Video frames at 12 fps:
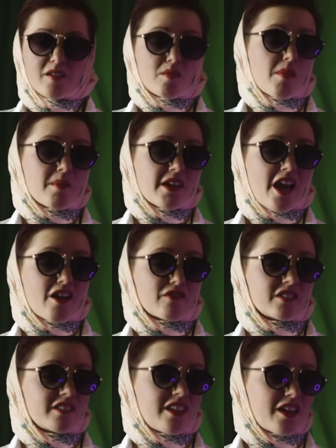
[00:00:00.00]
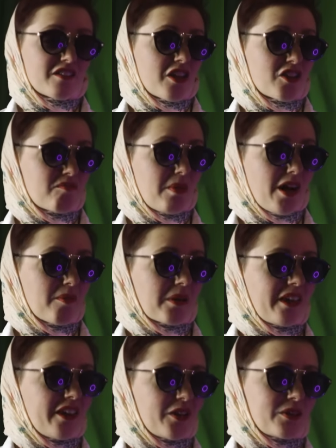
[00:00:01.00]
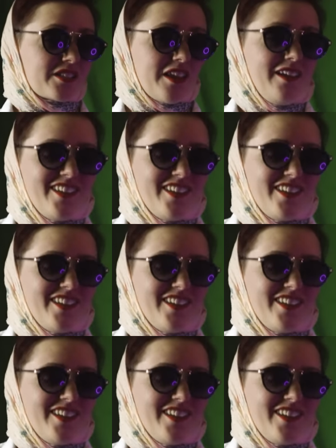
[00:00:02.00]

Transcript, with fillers: Maybe you haven't. You haven't heard of barbecues.